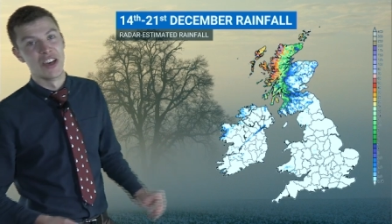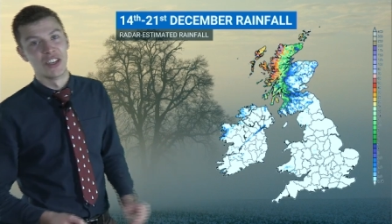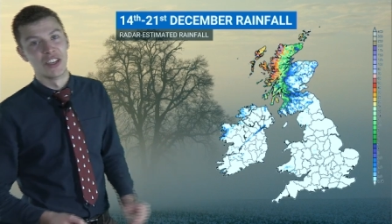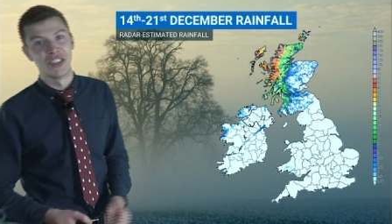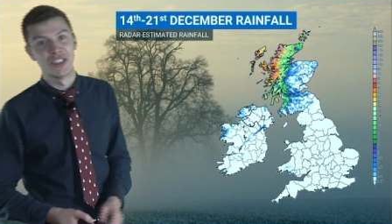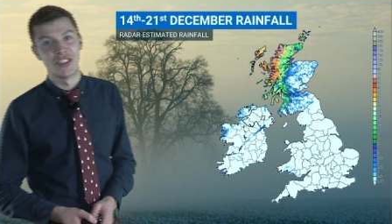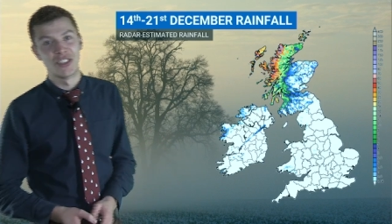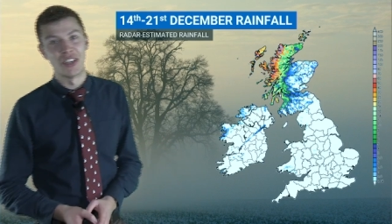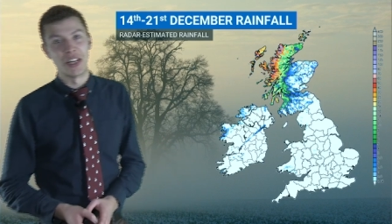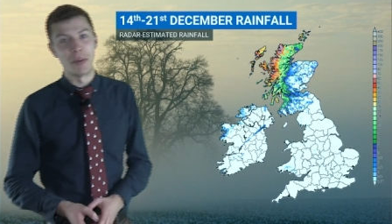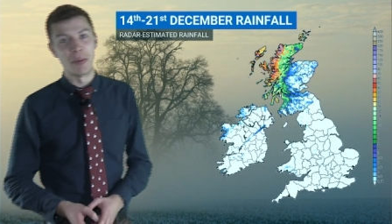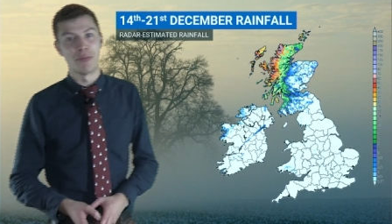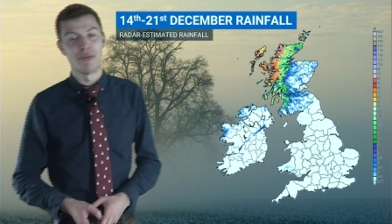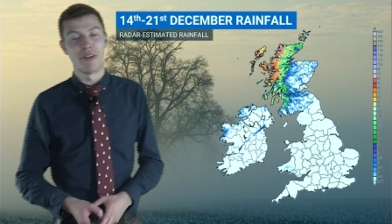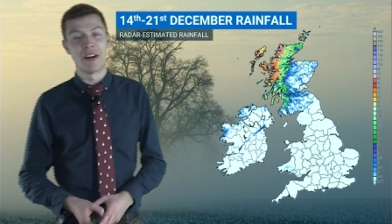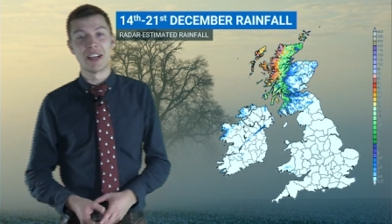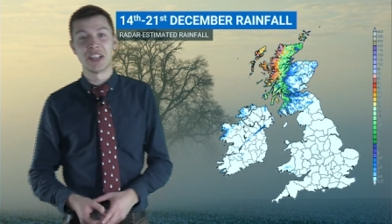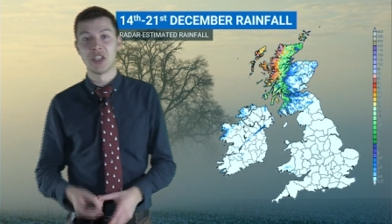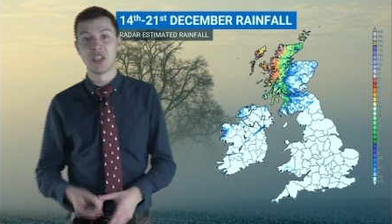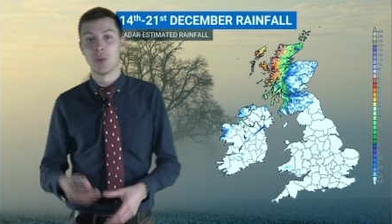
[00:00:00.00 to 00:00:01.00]
sunny
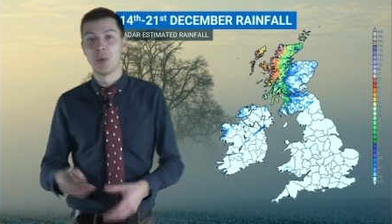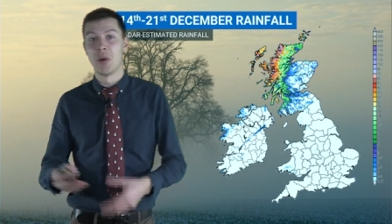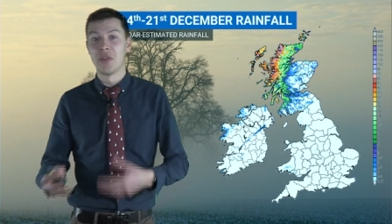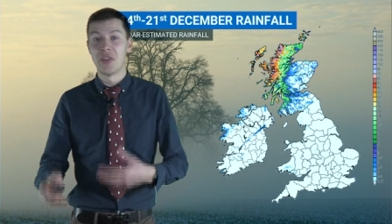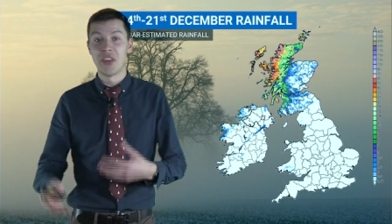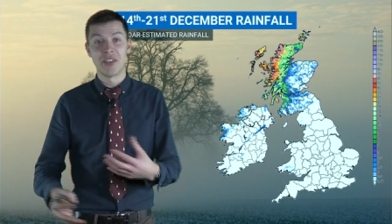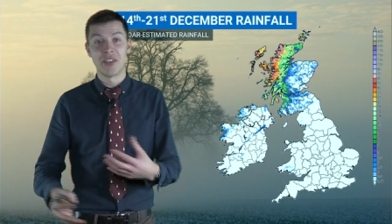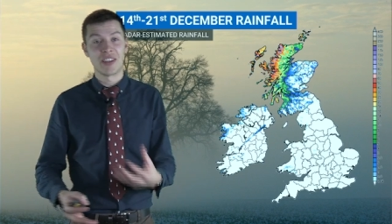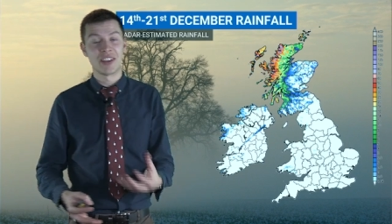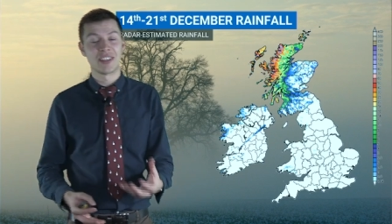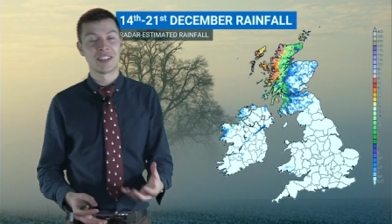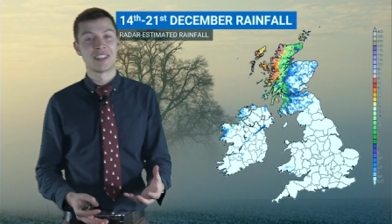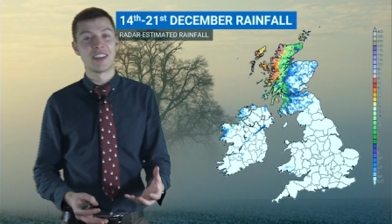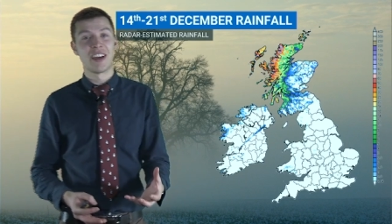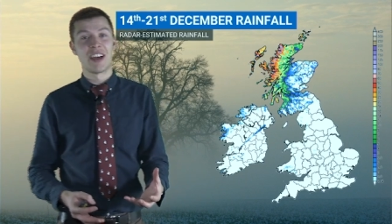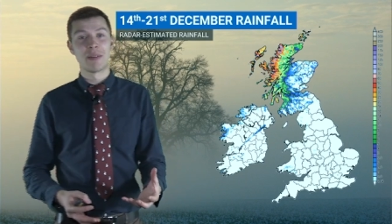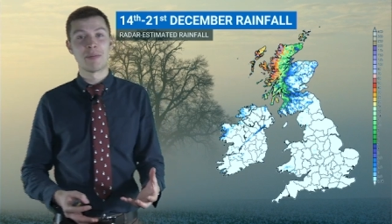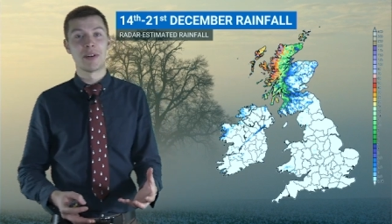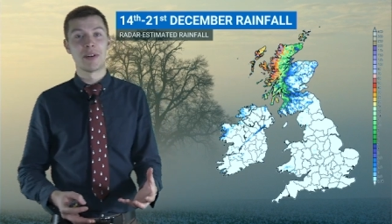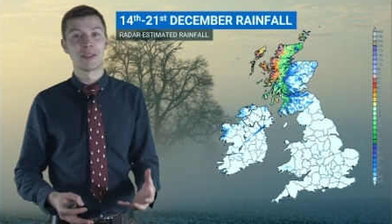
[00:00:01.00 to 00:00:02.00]
breaks. The one thing that has
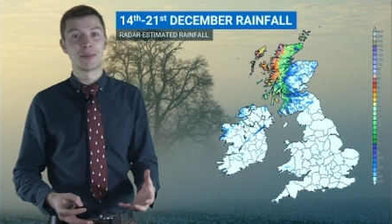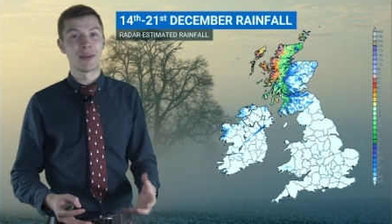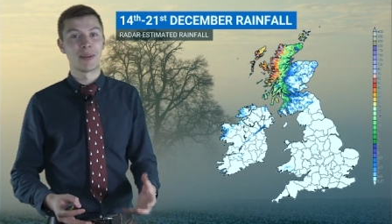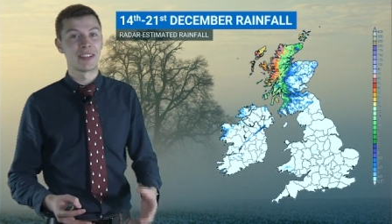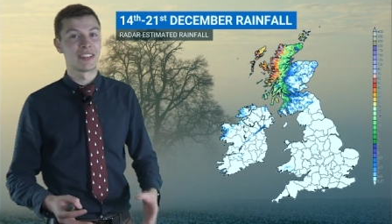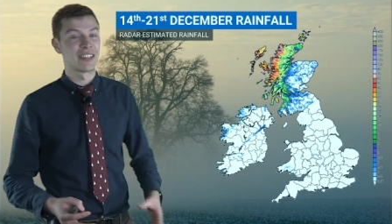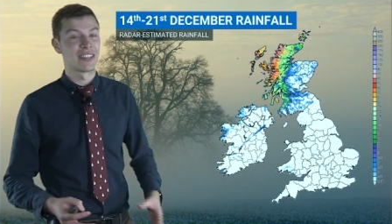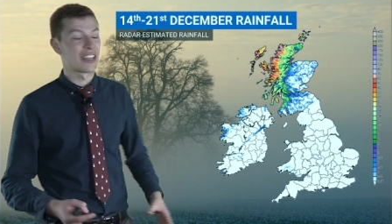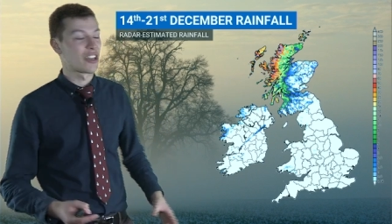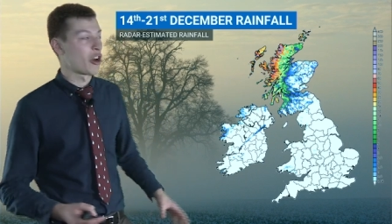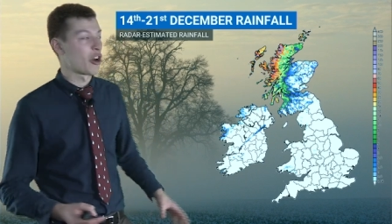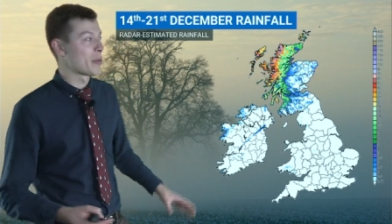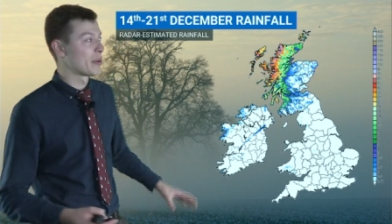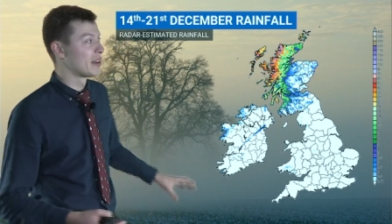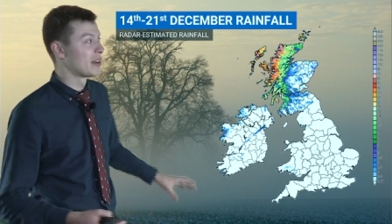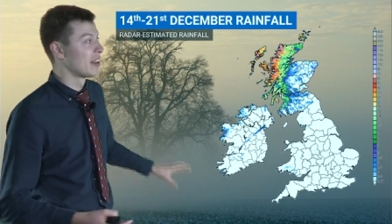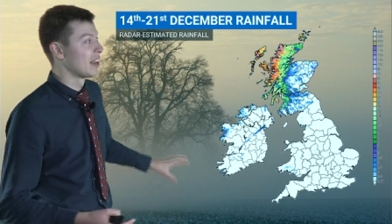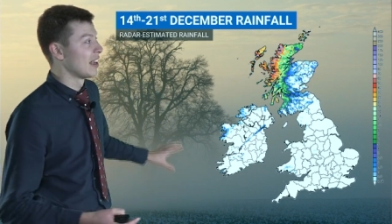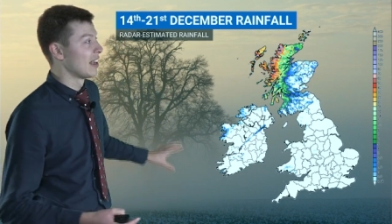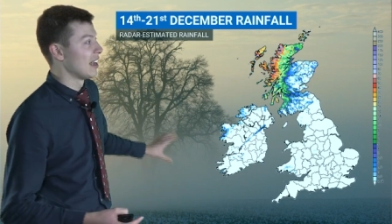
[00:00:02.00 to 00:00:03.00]
tied most places in
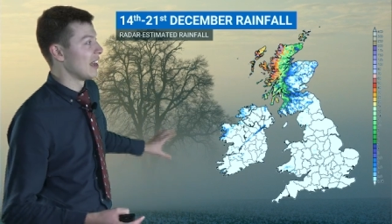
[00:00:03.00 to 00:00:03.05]
common,